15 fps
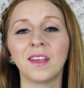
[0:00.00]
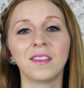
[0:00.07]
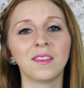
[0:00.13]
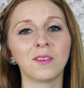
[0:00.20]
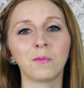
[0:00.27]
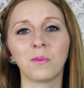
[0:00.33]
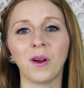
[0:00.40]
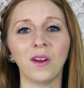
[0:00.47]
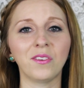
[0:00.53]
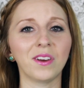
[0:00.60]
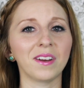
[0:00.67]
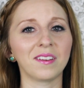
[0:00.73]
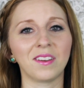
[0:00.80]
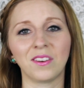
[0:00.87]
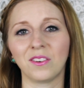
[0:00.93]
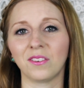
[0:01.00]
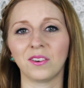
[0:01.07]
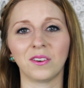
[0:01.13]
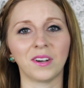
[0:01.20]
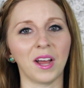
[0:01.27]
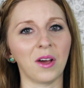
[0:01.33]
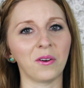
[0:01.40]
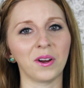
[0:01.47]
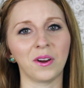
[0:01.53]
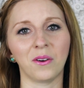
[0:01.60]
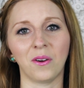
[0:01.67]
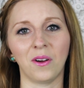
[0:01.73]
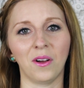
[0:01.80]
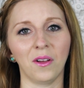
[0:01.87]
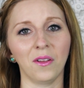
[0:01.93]
This project didn't turn out at
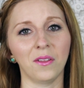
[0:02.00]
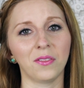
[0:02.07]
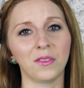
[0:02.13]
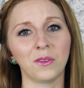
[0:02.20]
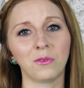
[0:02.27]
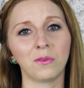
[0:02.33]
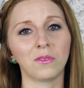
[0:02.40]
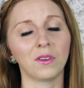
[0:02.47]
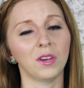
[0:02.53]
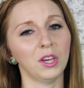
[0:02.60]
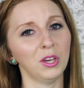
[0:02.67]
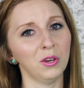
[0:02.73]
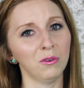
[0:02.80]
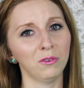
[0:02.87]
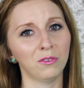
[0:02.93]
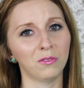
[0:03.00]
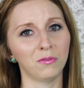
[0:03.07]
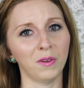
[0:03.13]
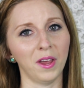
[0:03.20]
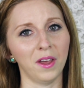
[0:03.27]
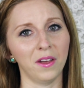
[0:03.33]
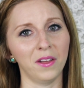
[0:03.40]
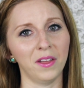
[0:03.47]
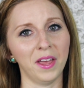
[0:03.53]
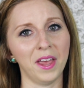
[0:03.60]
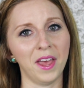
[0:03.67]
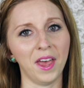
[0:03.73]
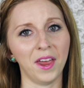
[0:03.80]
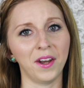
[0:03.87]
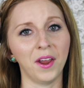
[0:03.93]
all. This was a huge fail,
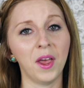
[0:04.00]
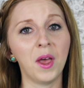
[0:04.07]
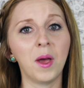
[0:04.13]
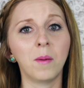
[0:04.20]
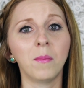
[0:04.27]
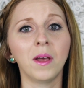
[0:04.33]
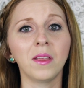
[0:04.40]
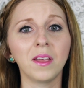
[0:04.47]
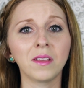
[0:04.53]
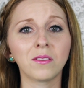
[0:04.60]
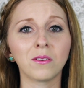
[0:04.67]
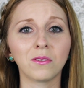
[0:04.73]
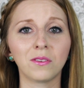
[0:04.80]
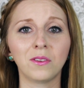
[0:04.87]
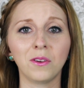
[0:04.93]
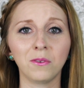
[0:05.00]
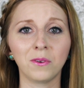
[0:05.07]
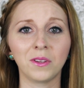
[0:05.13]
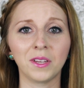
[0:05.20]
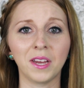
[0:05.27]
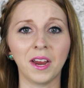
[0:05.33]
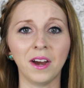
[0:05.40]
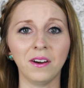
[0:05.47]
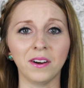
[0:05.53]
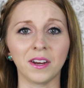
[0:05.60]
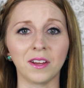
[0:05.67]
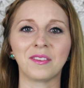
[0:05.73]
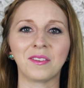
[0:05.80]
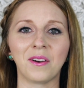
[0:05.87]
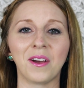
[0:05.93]
and my legs are still really
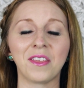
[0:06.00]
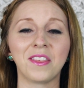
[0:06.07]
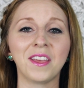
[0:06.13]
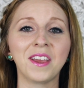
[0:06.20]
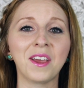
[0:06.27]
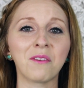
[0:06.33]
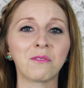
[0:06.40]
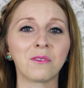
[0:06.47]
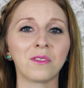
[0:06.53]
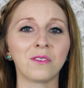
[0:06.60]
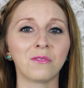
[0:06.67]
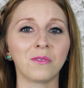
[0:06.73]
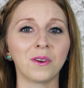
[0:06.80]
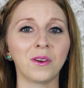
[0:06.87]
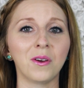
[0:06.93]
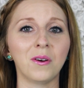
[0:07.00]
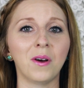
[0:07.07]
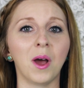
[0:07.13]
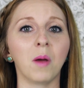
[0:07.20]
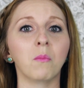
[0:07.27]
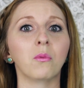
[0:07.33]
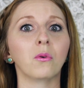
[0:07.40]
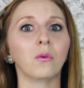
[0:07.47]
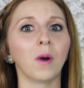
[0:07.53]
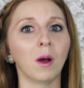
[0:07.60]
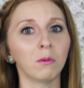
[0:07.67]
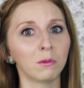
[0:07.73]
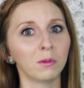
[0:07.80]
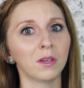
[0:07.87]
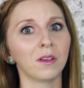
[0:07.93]
hairy. So I think after this video, I'm
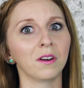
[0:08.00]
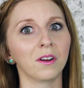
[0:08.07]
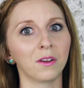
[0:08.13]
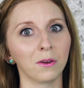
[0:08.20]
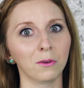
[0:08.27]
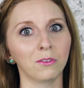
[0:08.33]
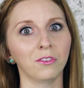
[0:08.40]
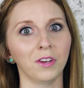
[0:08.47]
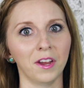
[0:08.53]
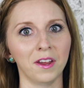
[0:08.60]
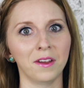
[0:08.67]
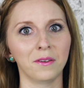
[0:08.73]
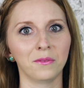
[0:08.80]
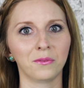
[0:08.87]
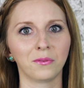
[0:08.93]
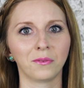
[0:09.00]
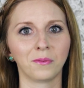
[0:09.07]
probably gonna go shave.